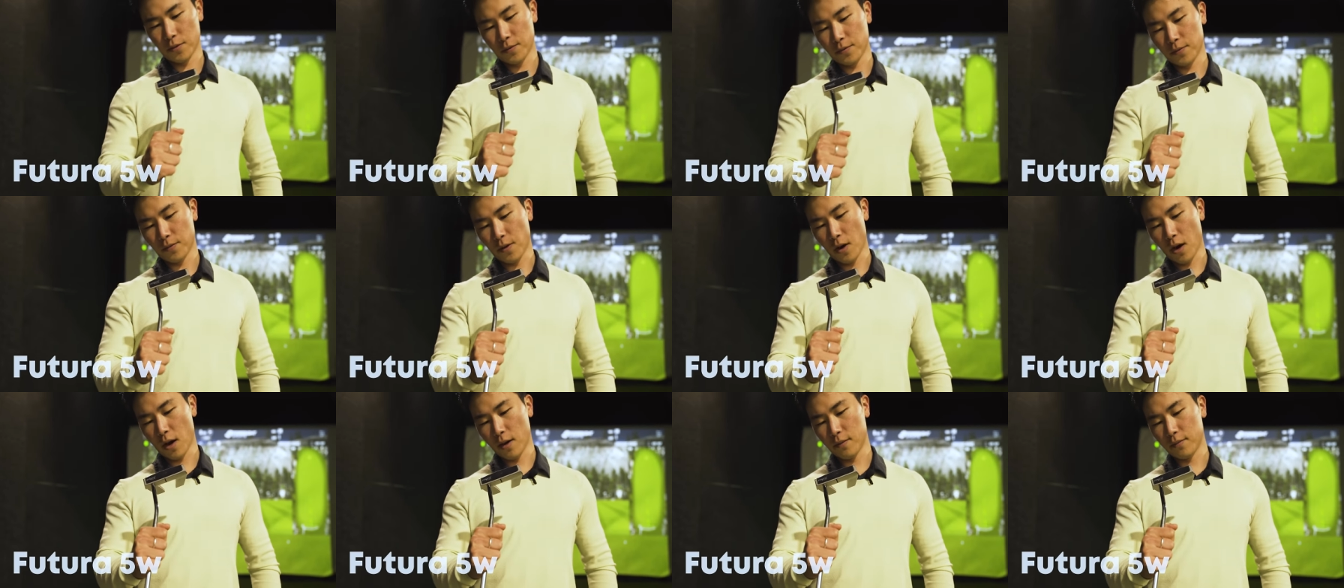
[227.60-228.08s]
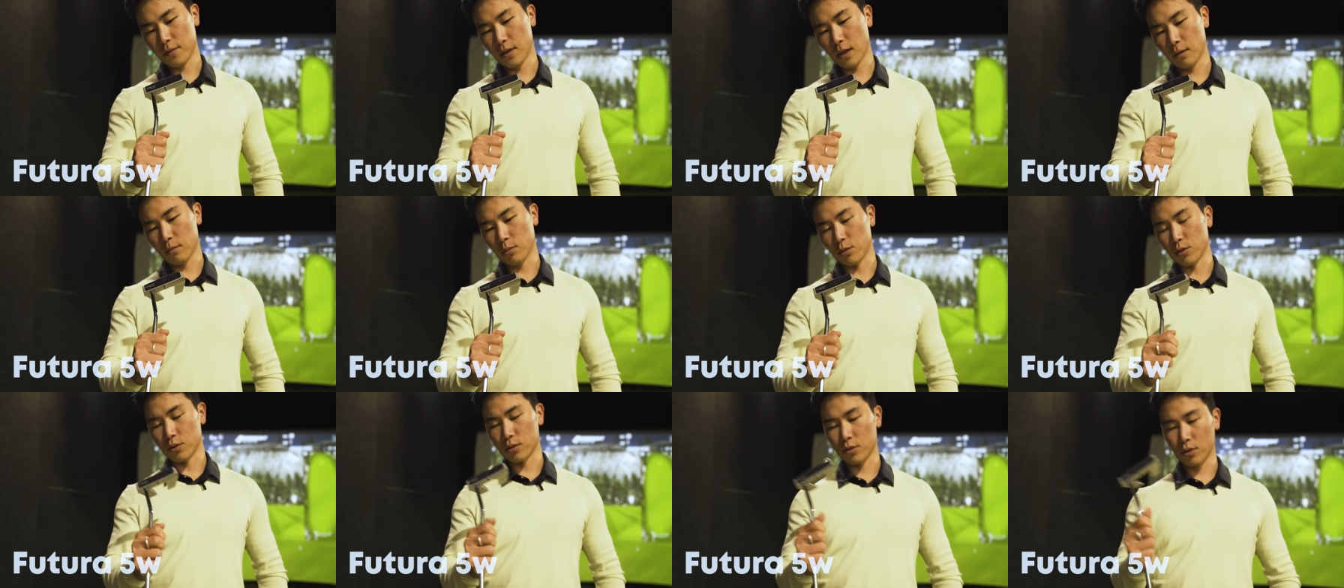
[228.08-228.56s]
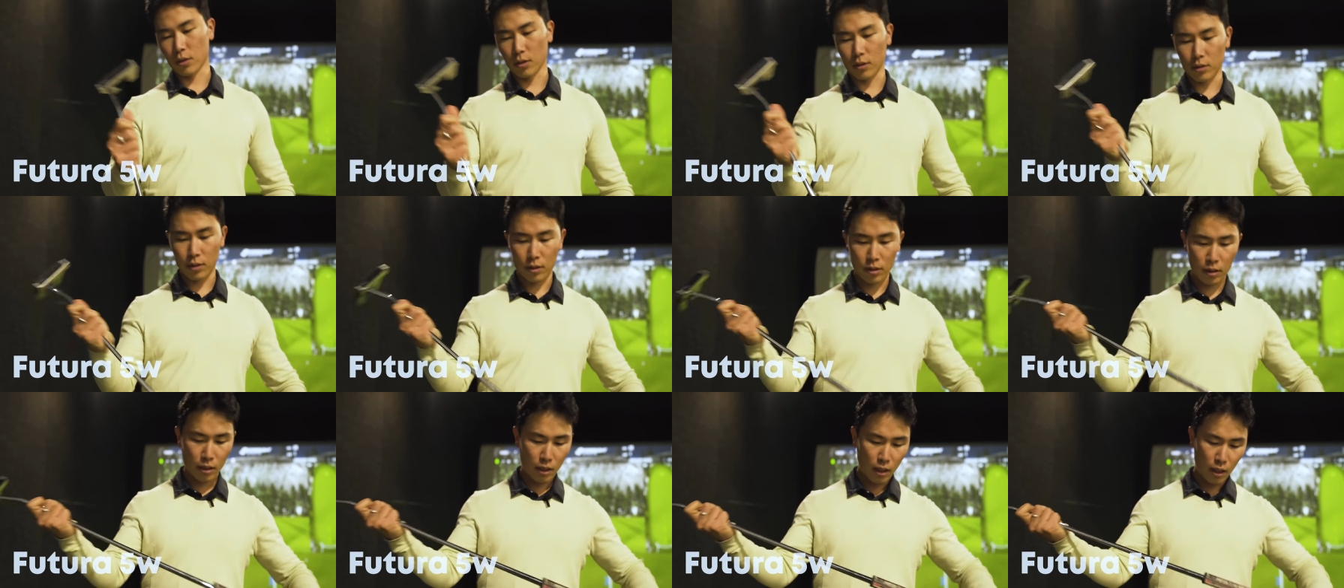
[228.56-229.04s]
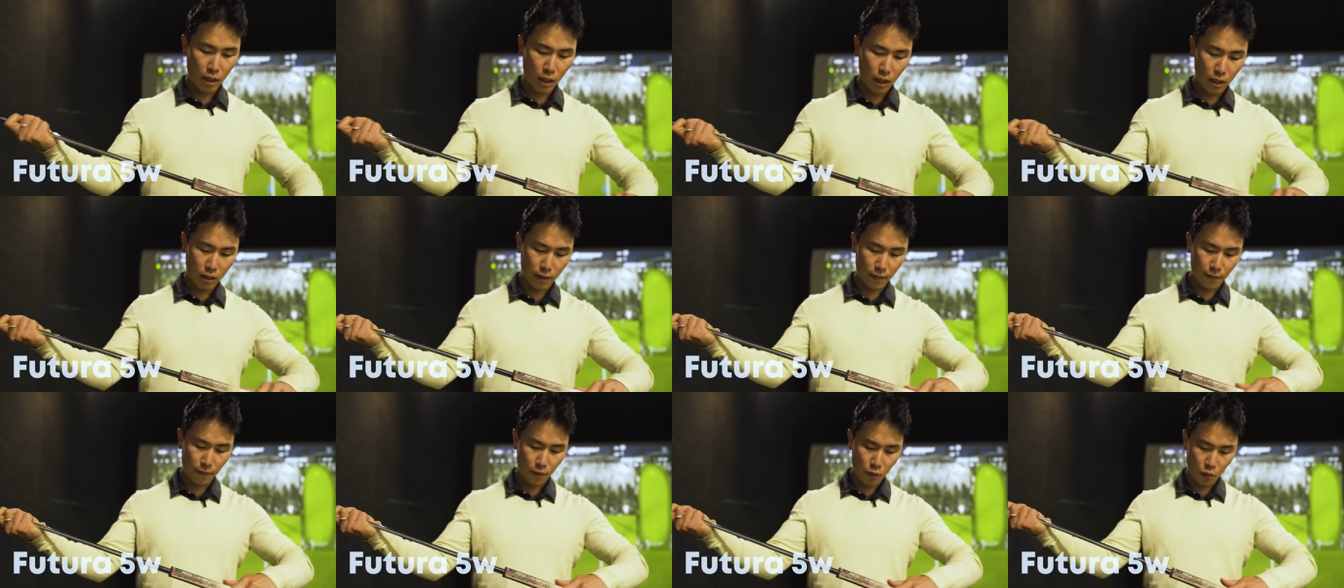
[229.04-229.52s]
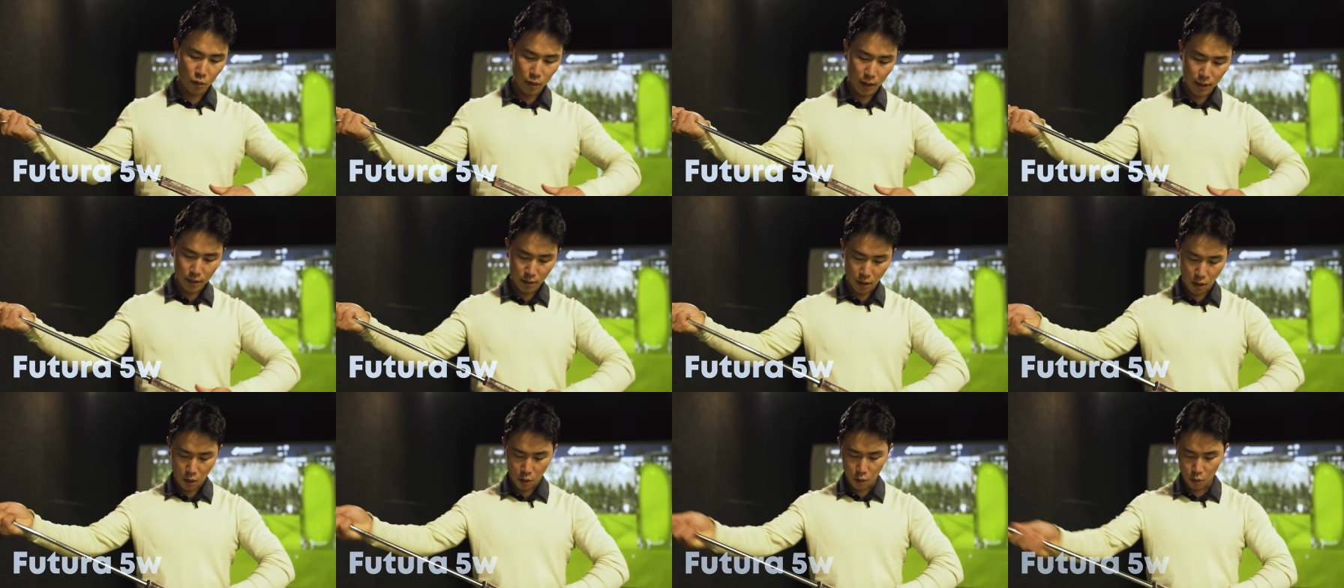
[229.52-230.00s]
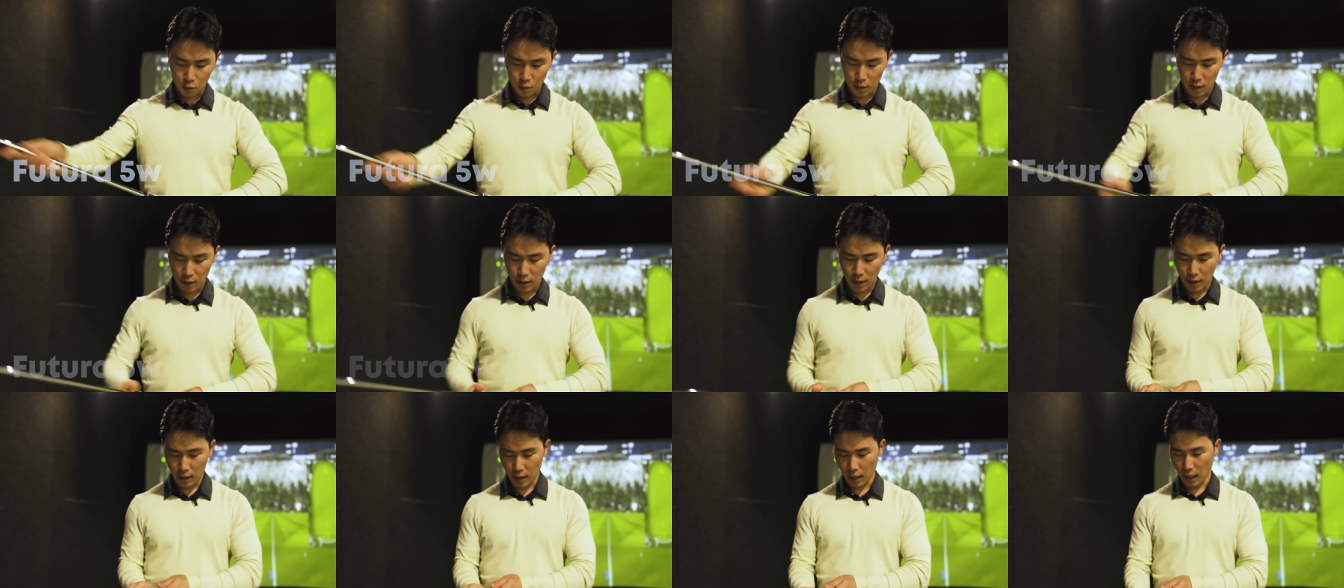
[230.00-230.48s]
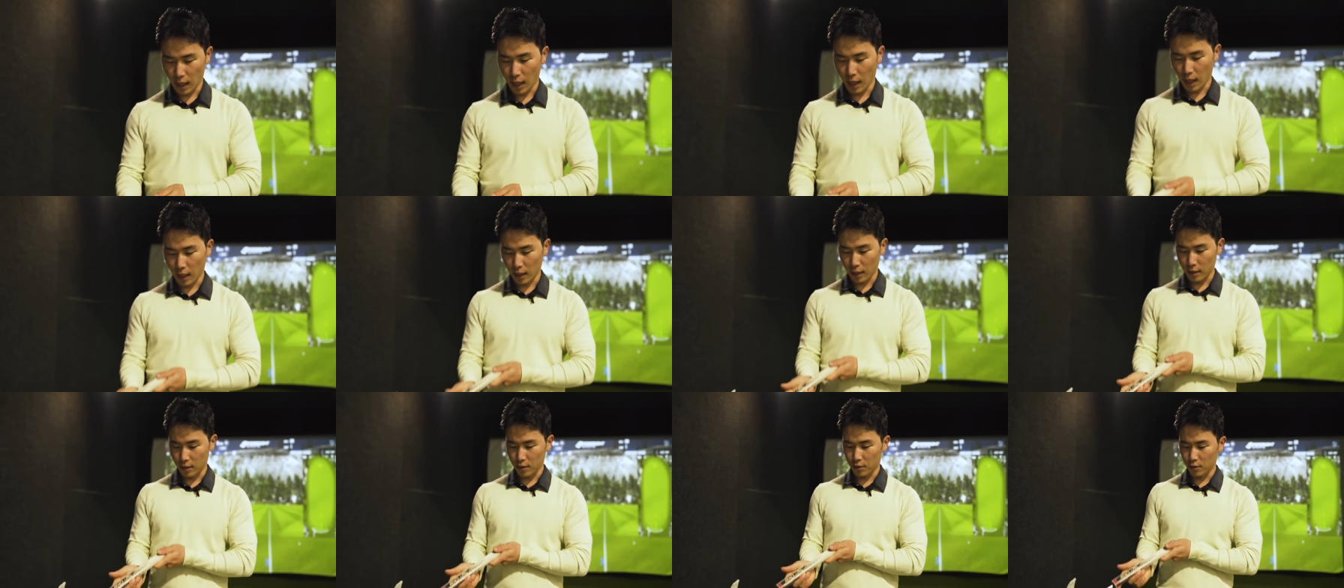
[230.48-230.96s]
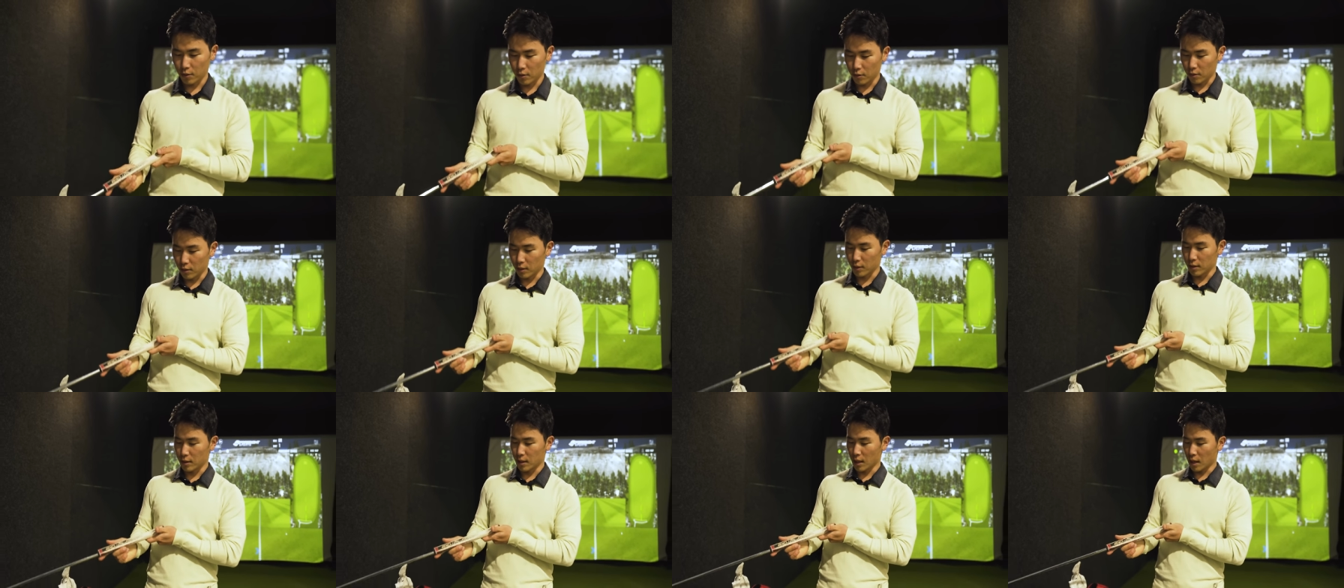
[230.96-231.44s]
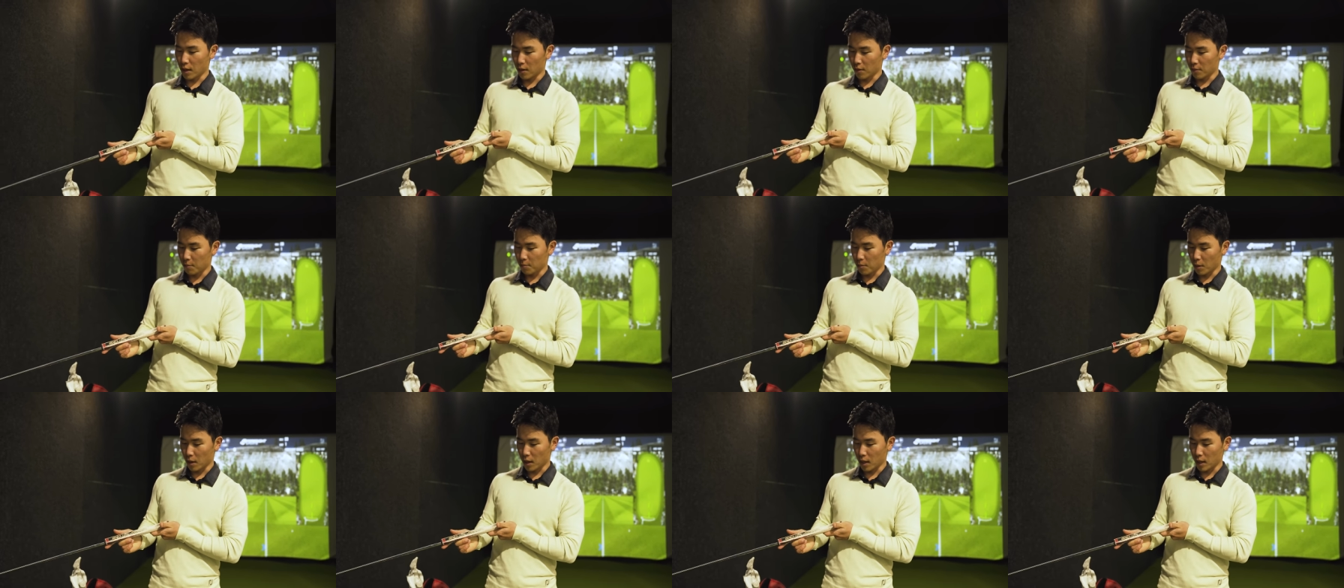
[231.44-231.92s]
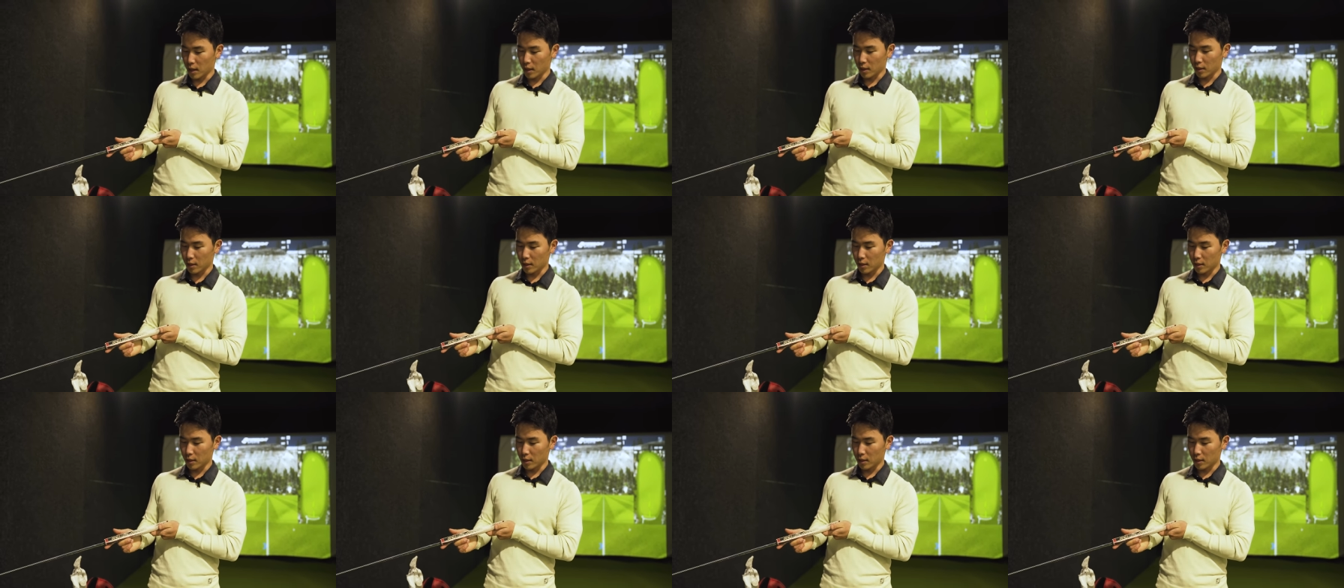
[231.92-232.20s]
5W. So it's, it's a few years old and you can tell by